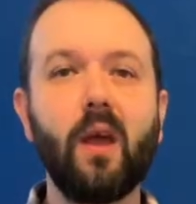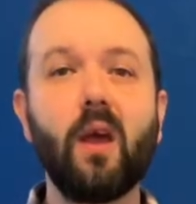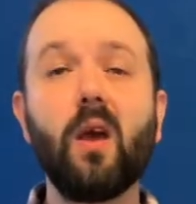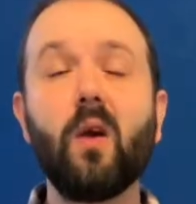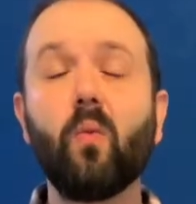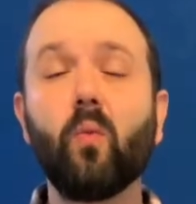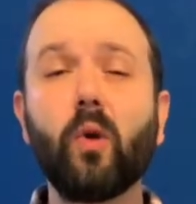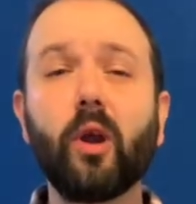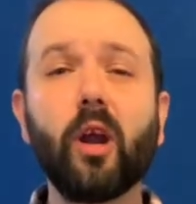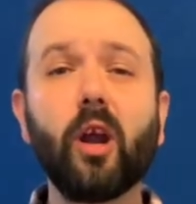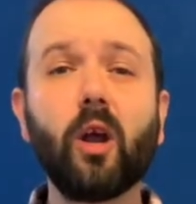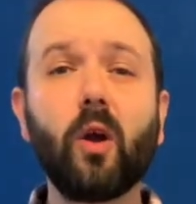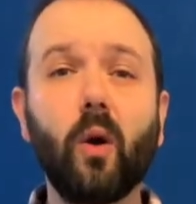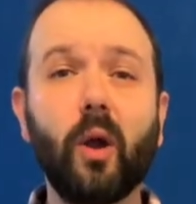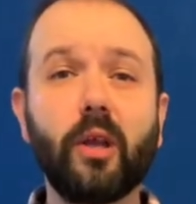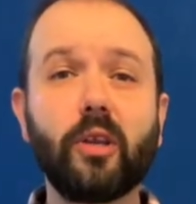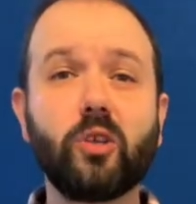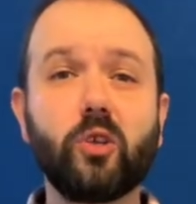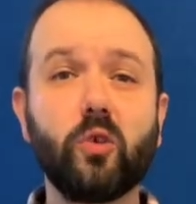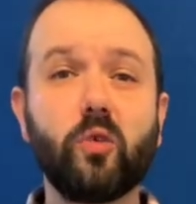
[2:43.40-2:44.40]
We're going
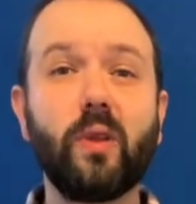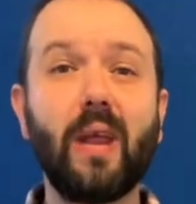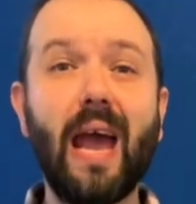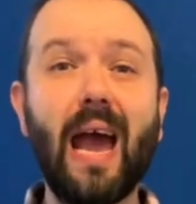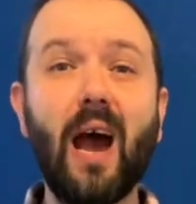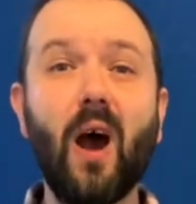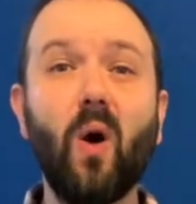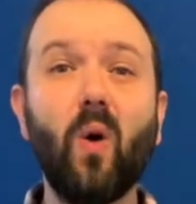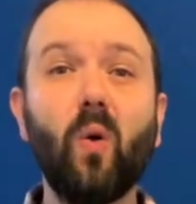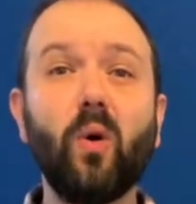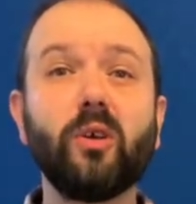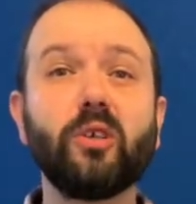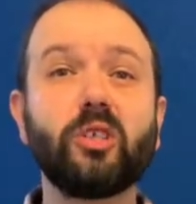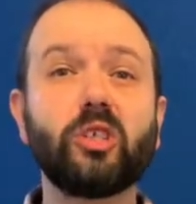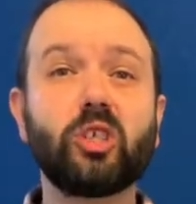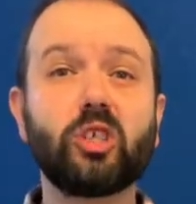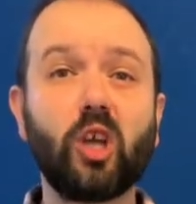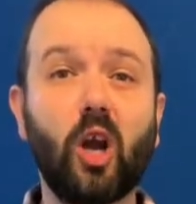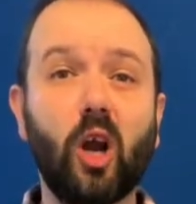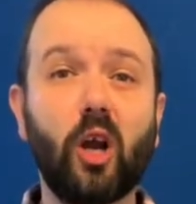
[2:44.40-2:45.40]
to now
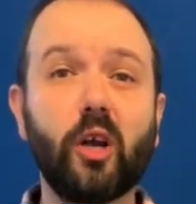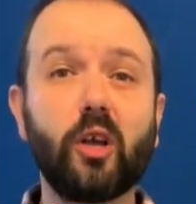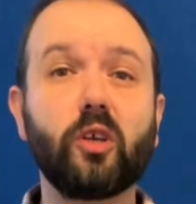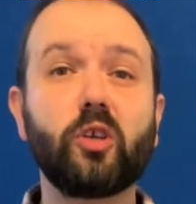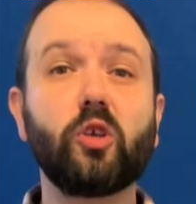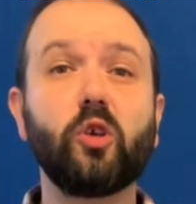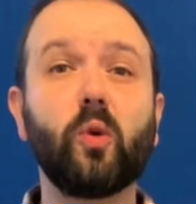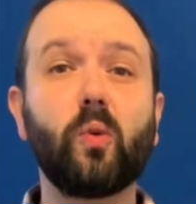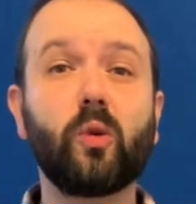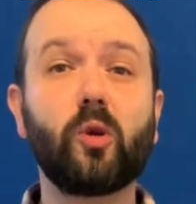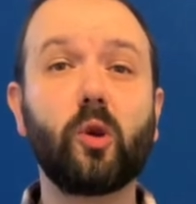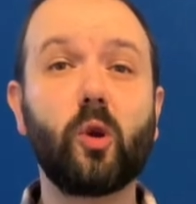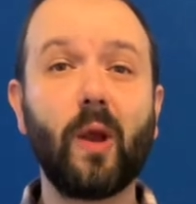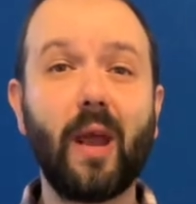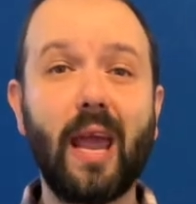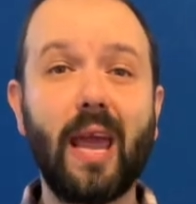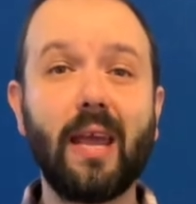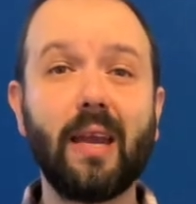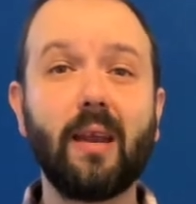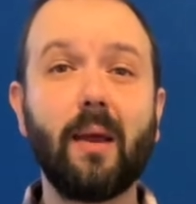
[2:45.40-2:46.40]
start to
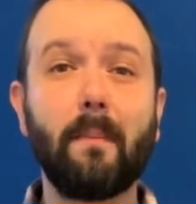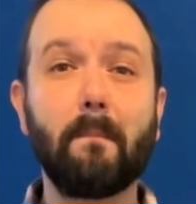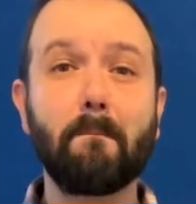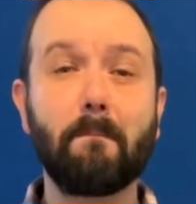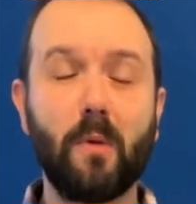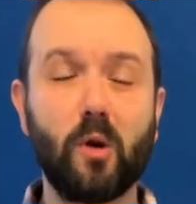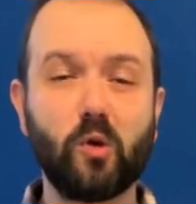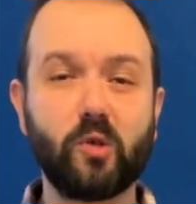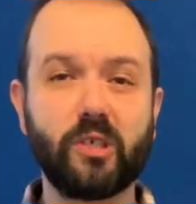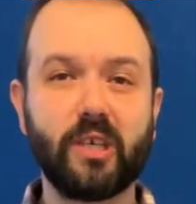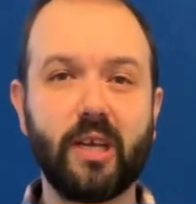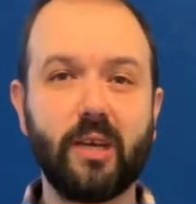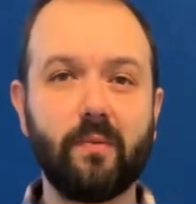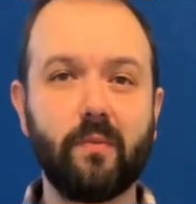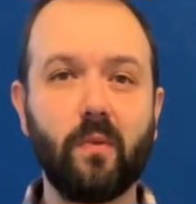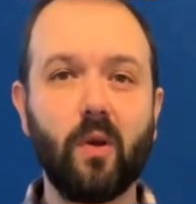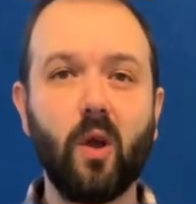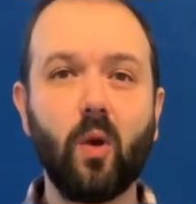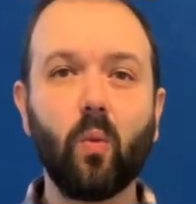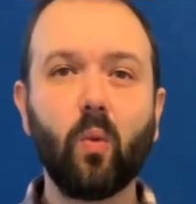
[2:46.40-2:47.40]
create motion.
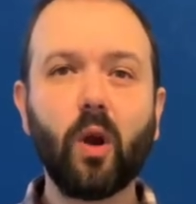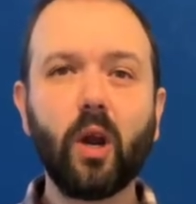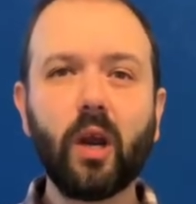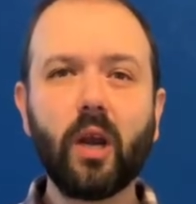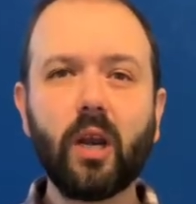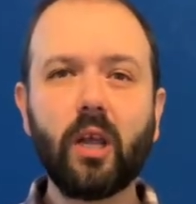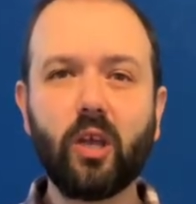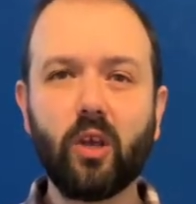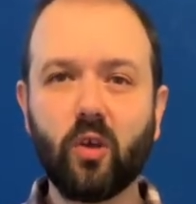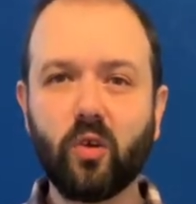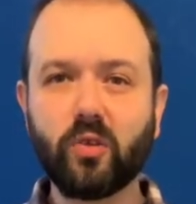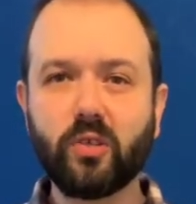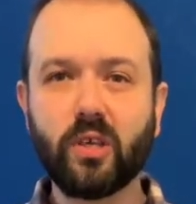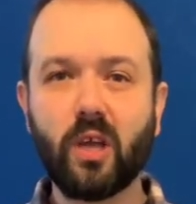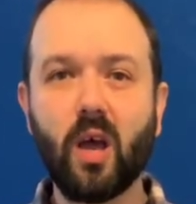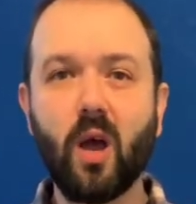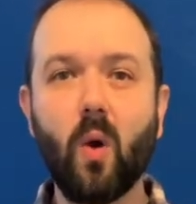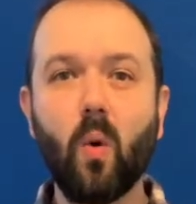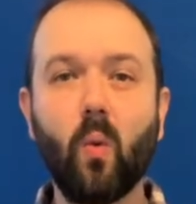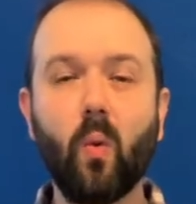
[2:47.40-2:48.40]
We're going to use
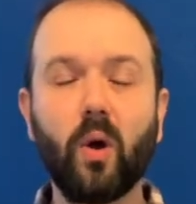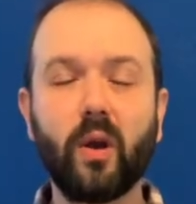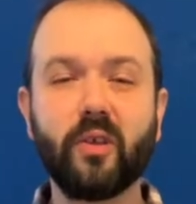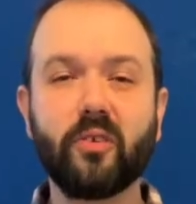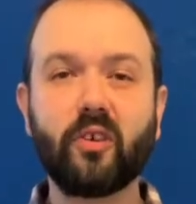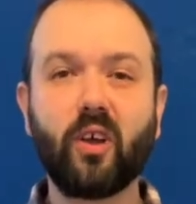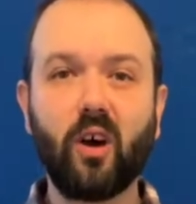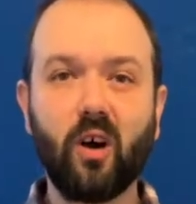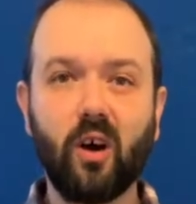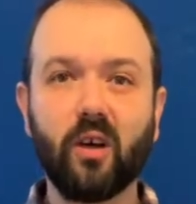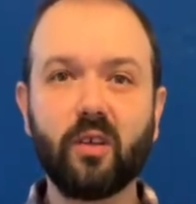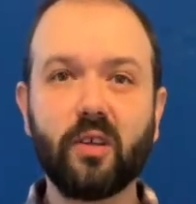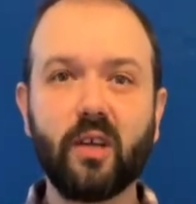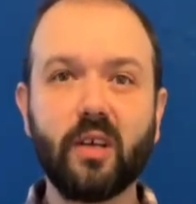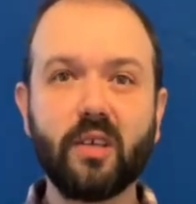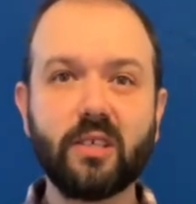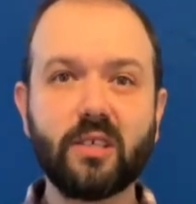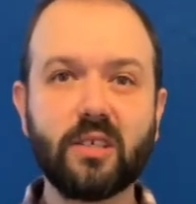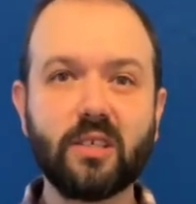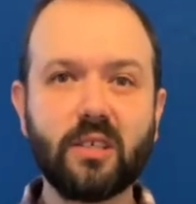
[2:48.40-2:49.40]
what is called
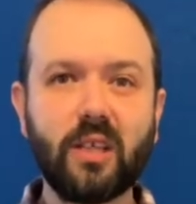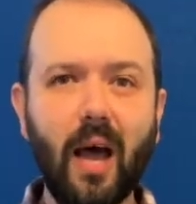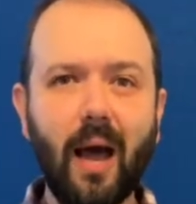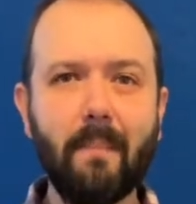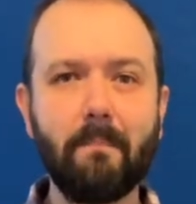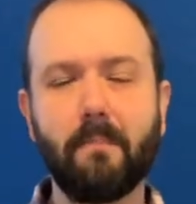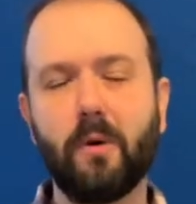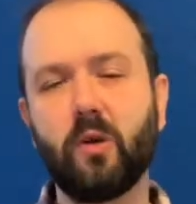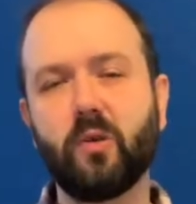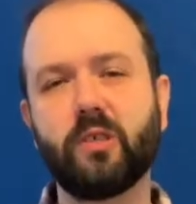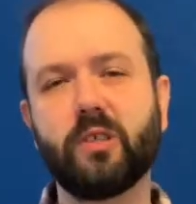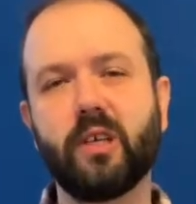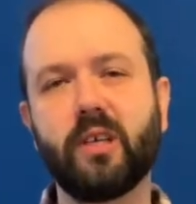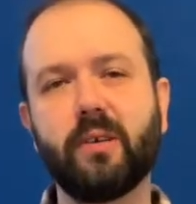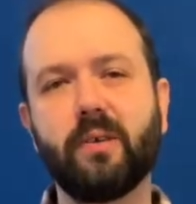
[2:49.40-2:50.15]
stop motion.